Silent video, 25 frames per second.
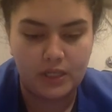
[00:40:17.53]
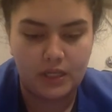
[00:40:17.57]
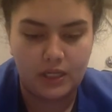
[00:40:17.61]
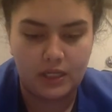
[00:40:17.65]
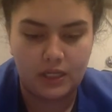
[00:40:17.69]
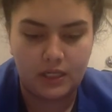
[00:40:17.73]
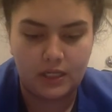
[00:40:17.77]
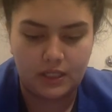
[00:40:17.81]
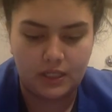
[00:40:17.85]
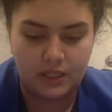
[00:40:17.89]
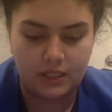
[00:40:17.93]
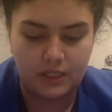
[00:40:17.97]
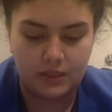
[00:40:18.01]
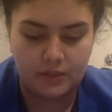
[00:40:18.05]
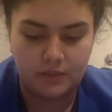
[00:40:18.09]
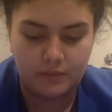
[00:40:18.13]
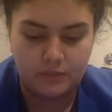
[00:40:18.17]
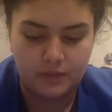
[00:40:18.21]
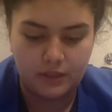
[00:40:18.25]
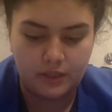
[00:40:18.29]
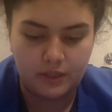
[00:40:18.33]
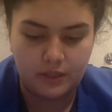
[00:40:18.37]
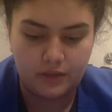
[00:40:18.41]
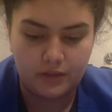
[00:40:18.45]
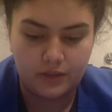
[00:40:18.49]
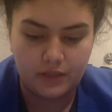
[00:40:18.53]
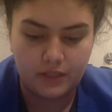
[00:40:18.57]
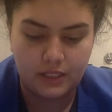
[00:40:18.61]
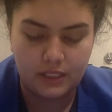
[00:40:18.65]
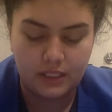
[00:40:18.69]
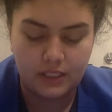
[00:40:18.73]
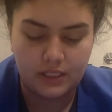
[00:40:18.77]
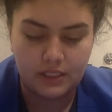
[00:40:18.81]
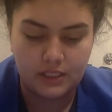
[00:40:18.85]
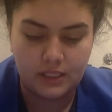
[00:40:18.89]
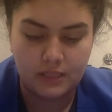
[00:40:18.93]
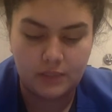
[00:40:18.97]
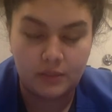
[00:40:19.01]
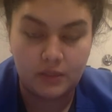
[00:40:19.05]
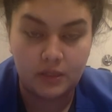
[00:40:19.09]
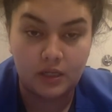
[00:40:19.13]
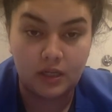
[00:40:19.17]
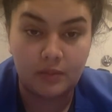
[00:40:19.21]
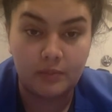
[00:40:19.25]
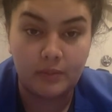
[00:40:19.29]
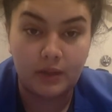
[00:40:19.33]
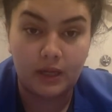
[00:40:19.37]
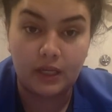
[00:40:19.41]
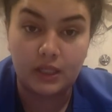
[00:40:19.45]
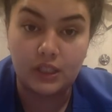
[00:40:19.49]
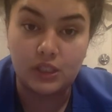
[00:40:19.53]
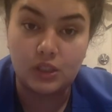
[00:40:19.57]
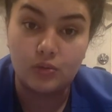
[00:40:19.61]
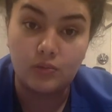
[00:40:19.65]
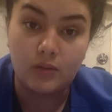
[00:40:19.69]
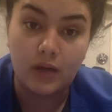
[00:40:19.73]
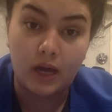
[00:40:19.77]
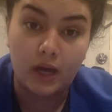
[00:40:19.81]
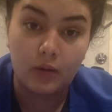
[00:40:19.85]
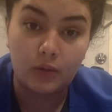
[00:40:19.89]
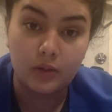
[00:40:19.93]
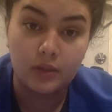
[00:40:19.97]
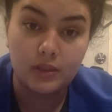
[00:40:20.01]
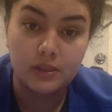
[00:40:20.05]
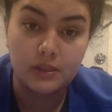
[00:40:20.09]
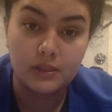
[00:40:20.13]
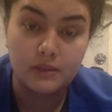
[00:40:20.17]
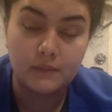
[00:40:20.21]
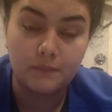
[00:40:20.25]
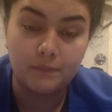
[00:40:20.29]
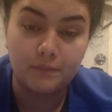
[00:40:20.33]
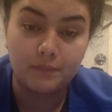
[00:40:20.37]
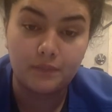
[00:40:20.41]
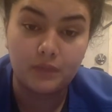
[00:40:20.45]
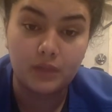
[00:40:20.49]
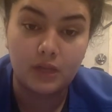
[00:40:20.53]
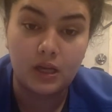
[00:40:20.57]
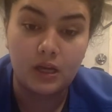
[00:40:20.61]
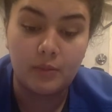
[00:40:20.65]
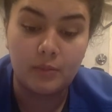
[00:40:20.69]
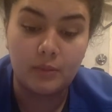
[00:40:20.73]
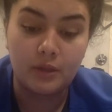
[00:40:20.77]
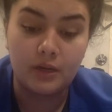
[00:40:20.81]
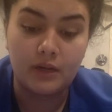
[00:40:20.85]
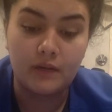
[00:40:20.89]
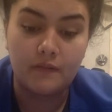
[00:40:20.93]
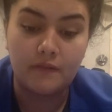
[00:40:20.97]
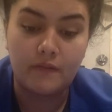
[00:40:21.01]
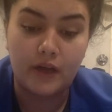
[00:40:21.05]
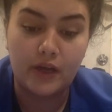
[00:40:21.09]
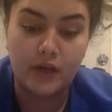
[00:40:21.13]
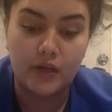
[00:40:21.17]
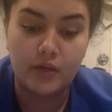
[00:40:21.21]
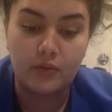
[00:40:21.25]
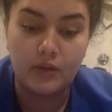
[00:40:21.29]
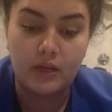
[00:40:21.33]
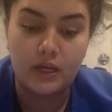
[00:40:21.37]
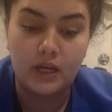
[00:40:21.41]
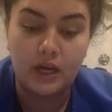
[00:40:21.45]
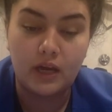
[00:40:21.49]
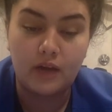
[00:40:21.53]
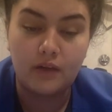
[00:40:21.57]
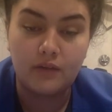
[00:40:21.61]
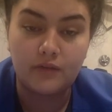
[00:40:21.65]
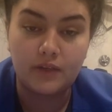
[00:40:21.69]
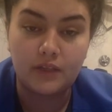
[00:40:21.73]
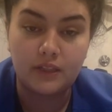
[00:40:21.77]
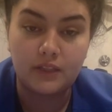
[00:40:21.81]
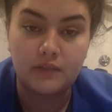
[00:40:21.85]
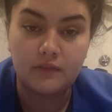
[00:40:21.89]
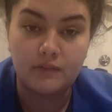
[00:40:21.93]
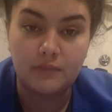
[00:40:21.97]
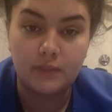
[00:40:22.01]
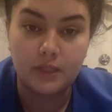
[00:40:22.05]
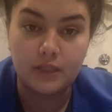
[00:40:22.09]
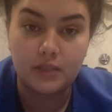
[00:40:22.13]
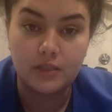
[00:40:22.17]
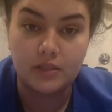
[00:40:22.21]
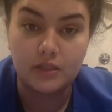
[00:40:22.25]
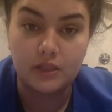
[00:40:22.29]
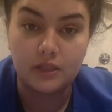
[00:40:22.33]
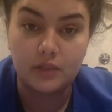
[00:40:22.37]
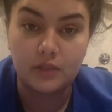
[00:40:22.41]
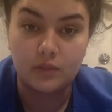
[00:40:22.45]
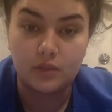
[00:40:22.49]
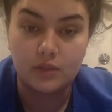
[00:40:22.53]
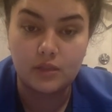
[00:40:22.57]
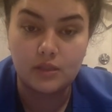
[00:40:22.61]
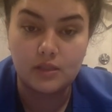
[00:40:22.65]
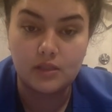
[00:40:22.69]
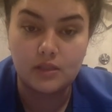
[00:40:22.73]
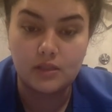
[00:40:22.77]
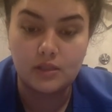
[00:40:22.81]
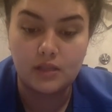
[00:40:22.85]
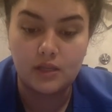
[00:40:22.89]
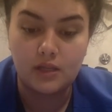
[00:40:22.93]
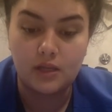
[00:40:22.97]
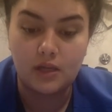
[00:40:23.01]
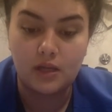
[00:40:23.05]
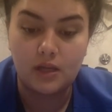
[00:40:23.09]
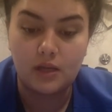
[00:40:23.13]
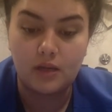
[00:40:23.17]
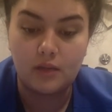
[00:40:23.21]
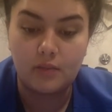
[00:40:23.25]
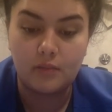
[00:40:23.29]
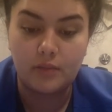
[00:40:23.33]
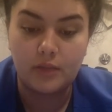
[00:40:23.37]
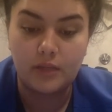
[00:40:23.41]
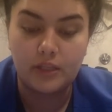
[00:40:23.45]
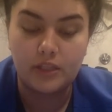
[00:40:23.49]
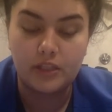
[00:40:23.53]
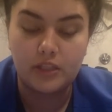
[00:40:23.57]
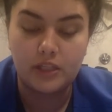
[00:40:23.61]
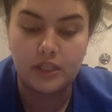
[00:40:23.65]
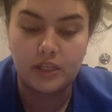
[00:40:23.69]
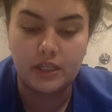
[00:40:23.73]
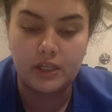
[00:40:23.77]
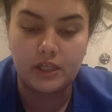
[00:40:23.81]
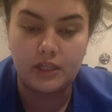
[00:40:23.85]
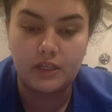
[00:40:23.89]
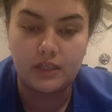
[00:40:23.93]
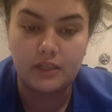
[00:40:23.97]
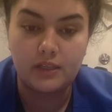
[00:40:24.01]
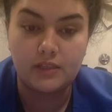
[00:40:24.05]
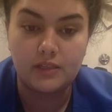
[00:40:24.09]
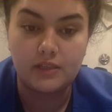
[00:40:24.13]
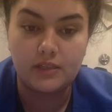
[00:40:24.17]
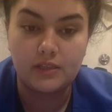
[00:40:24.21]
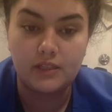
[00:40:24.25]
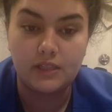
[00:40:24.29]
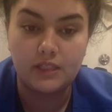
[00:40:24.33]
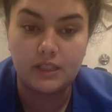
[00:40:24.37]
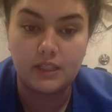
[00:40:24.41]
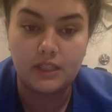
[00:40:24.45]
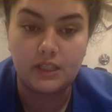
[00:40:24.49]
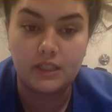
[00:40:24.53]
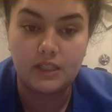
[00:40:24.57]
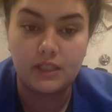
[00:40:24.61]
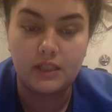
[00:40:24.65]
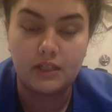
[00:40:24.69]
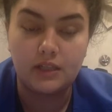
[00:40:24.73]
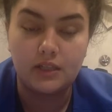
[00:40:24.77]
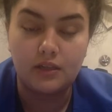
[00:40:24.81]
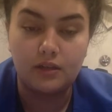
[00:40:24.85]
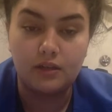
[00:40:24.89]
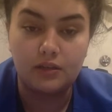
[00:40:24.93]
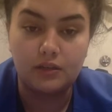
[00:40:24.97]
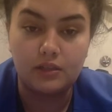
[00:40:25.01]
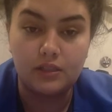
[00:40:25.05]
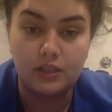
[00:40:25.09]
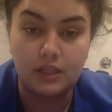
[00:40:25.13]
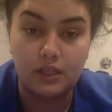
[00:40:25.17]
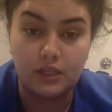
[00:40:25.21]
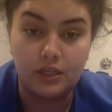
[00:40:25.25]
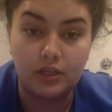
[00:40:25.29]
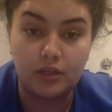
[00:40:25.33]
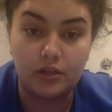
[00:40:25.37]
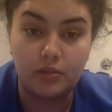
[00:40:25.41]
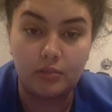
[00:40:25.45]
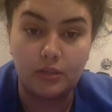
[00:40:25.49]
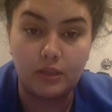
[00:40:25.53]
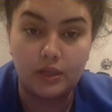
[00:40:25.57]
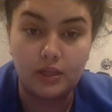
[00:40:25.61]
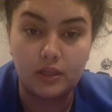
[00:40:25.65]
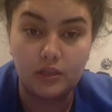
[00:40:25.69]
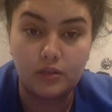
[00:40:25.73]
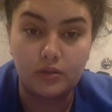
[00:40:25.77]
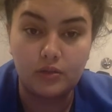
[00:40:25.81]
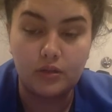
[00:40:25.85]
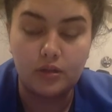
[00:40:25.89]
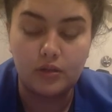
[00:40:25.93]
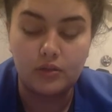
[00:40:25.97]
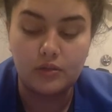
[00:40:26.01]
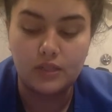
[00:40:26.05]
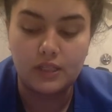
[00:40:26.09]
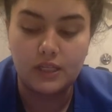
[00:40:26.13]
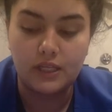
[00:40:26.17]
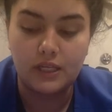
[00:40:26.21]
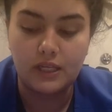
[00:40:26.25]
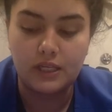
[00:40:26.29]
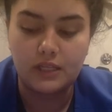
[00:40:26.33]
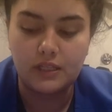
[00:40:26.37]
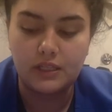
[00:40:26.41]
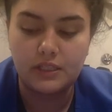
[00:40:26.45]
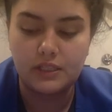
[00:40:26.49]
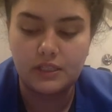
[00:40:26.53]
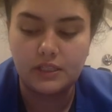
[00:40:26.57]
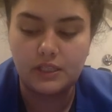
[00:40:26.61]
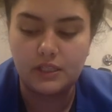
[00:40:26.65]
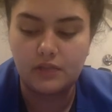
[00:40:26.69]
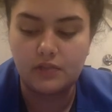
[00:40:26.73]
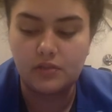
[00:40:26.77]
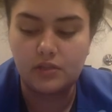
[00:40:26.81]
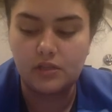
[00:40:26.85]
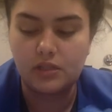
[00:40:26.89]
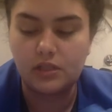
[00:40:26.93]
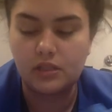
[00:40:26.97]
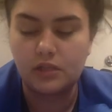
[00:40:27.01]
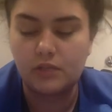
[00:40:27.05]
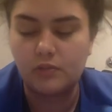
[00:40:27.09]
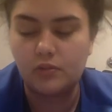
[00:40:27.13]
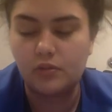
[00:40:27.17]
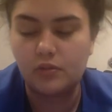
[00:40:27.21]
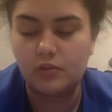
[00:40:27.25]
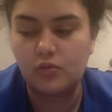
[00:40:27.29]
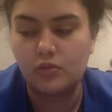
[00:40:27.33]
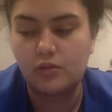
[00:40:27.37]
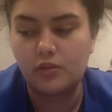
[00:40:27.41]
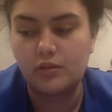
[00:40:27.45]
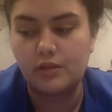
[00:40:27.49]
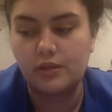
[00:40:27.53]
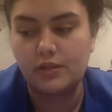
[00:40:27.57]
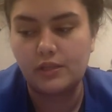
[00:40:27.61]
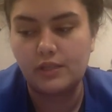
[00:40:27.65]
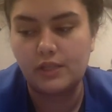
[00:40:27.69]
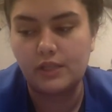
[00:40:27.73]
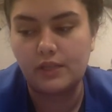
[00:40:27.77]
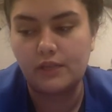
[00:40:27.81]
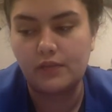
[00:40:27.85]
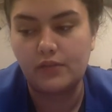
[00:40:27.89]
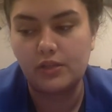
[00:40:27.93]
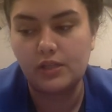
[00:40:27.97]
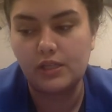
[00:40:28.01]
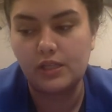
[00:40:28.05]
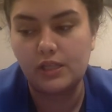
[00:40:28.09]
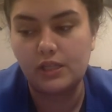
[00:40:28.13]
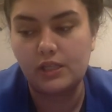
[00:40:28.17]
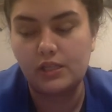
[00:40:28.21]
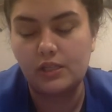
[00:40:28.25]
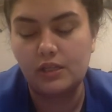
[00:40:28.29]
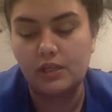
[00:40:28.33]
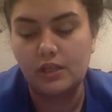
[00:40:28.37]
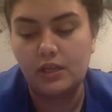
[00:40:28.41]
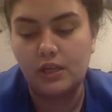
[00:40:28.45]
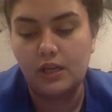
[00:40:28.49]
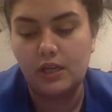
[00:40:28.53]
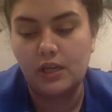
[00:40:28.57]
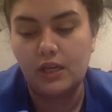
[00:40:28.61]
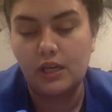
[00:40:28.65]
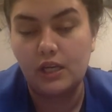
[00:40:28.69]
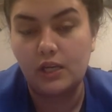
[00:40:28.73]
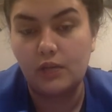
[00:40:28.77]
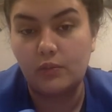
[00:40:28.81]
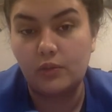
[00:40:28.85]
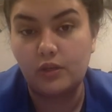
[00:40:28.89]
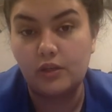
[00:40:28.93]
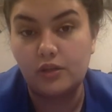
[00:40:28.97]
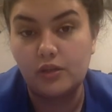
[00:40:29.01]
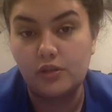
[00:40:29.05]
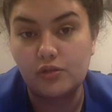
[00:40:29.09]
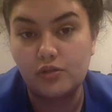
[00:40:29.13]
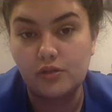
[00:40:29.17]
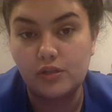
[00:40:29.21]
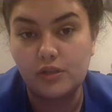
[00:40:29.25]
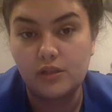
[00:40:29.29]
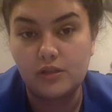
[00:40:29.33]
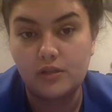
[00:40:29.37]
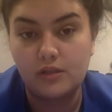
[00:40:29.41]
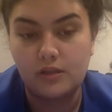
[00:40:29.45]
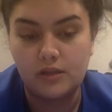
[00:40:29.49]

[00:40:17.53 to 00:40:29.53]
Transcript: Another thing is I'm gonna come back in 2 hours. I'm gonna evaluate how effective my insulin was by checking her blood glucose again to see if she's in between a 70 and a 100.